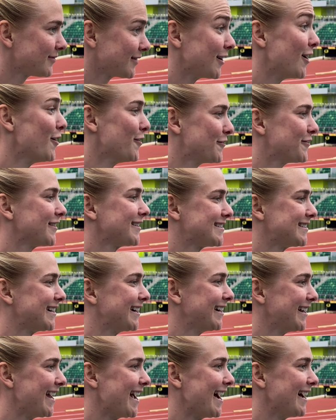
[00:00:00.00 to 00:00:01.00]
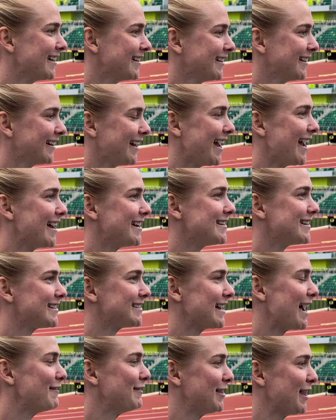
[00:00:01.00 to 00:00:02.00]
Oh, for sure, yeah. And
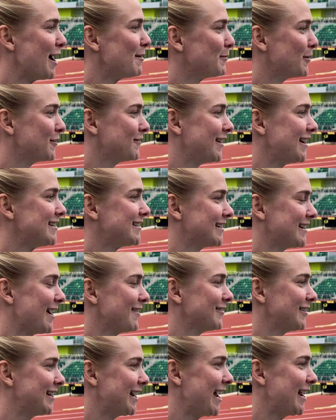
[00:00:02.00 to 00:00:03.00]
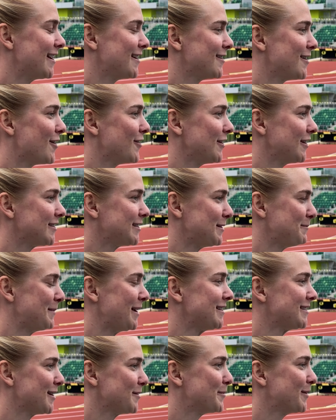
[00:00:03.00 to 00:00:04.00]
just having that motivation every day to know your
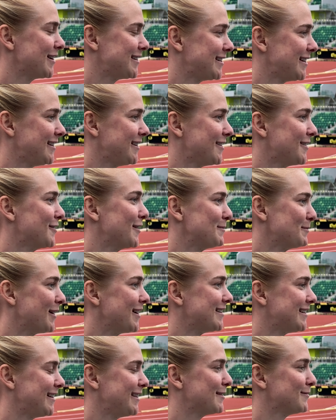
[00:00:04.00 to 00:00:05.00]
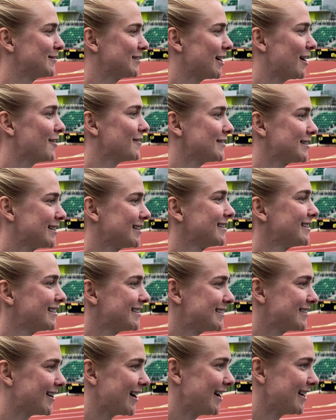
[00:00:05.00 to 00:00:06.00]
teammates are pushing you and pushing themselves.
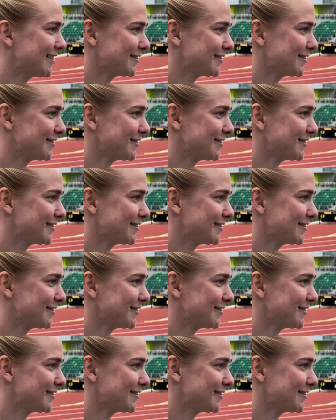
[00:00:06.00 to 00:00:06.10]
It's great.